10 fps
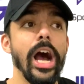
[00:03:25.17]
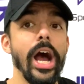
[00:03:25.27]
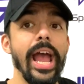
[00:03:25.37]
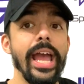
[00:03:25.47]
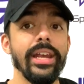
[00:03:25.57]

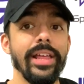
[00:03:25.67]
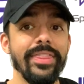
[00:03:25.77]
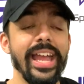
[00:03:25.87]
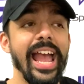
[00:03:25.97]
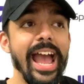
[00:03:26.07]
And
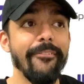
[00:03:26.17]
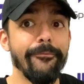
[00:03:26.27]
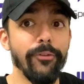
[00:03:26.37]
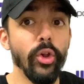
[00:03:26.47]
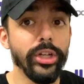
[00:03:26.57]
they have
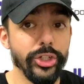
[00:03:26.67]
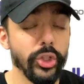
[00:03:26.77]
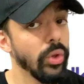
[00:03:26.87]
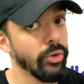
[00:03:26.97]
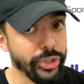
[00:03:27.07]
full
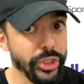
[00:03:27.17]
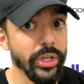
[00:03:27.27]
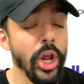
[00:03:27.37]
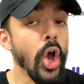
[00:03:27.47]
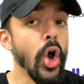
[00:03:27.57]
control, or
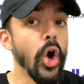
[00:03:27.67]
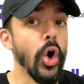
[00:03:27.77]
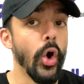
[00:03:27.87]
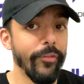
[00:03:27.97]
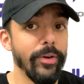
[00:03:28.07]
should,
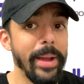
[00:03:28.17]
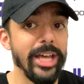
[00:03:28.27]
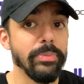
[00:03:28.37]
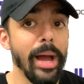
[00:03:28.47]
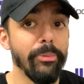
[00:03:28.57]
over
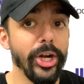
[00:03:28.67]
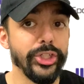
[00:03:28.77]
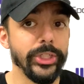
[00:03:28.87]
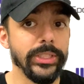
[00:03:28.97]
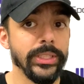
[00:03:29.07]
basketball
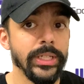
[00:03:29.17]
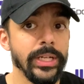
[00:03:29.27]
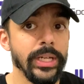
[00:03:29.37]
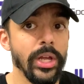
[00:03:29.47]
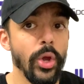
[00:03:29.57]
operations.
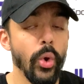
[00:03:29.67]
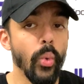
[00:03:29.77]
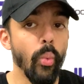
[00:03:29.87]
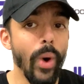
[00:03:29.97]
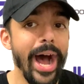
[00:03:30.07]

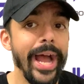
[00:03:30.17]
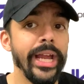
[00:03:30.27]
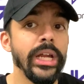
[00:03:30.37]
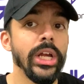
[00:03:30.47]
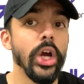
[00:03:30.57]

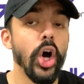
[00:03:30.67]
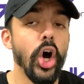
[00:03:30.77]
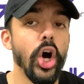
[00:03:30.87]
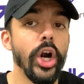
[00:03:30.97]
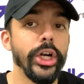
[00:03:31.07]
Why
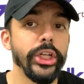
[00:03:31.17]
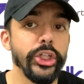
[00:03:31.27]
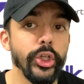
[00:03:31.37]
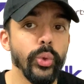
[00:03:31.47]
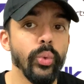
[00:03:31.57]
are
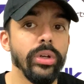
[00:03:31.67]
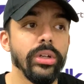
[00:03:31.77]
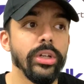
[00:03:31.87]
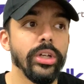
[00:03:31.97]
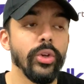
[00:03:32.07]
you
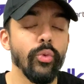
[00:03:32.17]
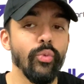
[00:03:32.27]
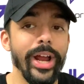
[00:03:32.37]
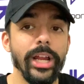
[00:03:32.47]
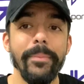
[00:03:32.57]

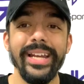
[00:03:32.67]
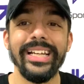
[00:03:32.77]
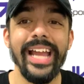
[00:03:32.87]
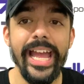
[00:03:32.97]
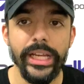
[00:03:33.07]

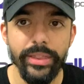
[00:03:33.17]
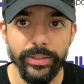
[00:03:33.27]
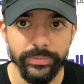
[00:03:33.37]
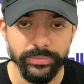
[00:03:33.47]
recommending anything?